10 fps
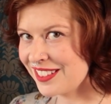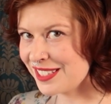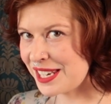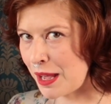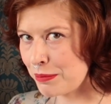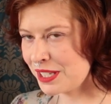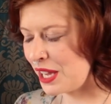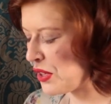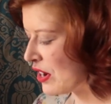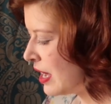snap
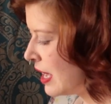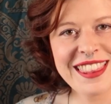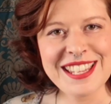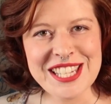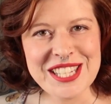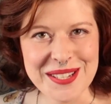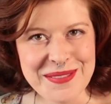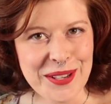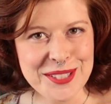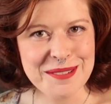together. This is the
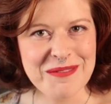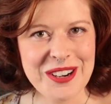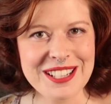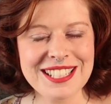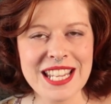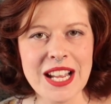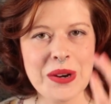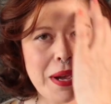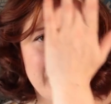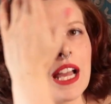most important
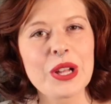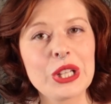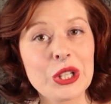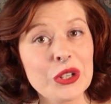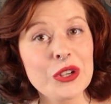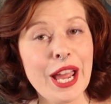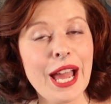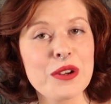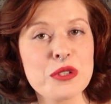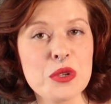takeaway. Learn
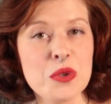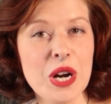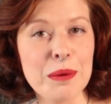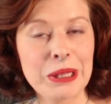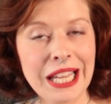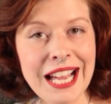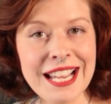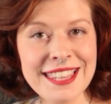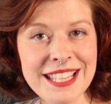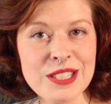how to
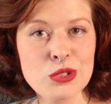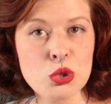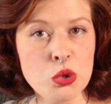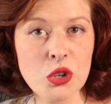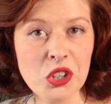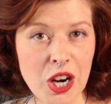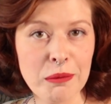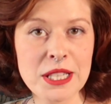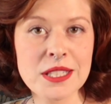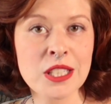apply these to your
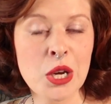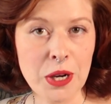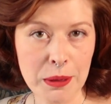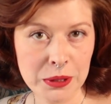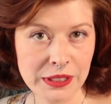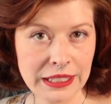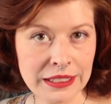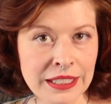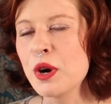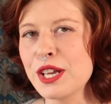garments properly.
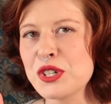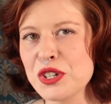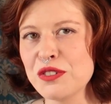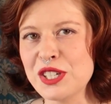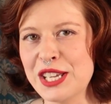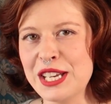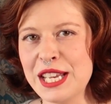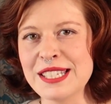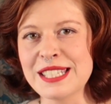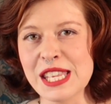What I should have done
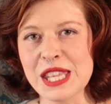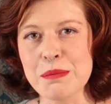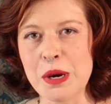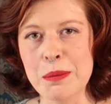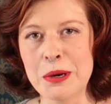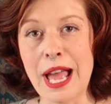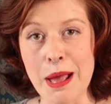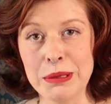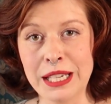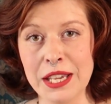is get the proper
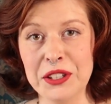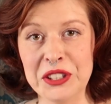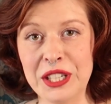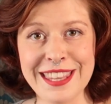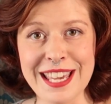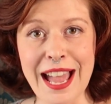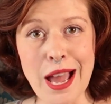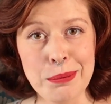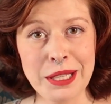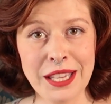applicator. The
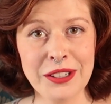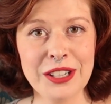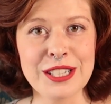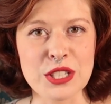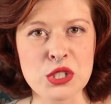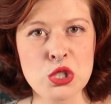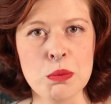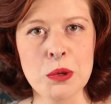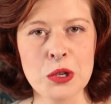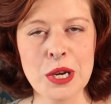applicator is a
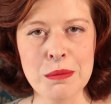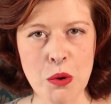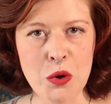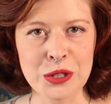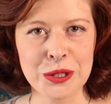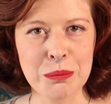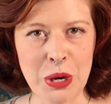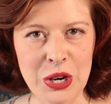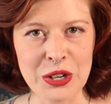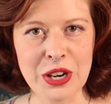super important
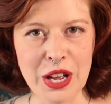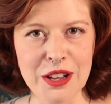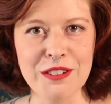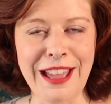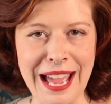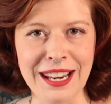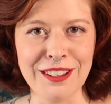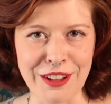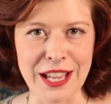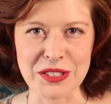part of adding
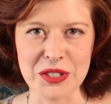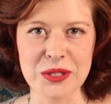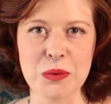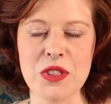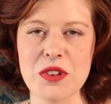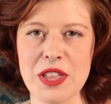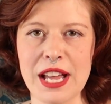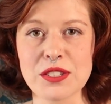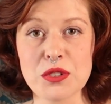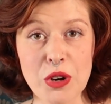fasteners, whether
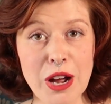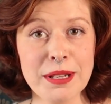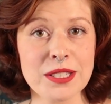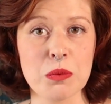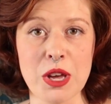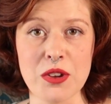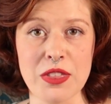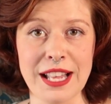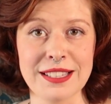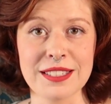that's grommets, whether
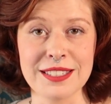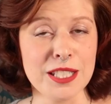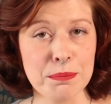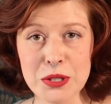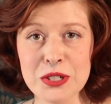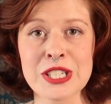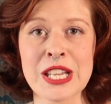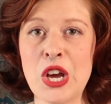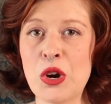that's zippers,